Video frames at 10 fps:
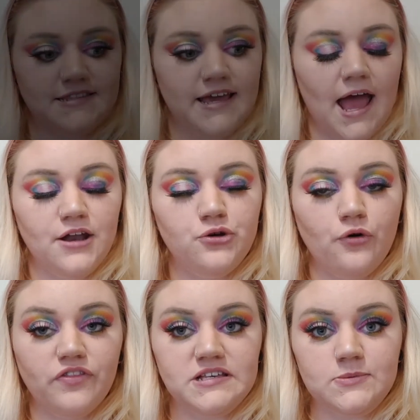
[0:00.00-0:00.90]
the end
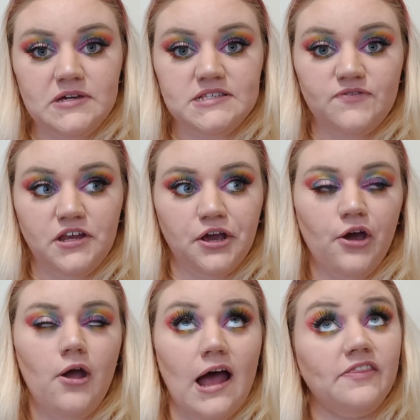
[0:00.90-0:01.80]
of this week's
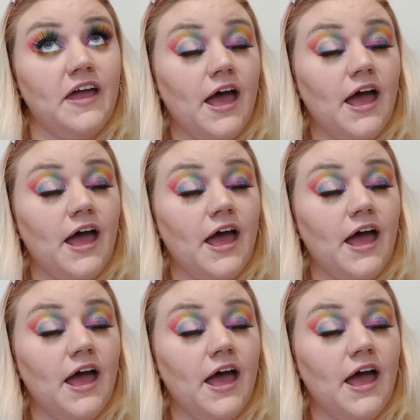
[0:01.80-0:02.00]
video and the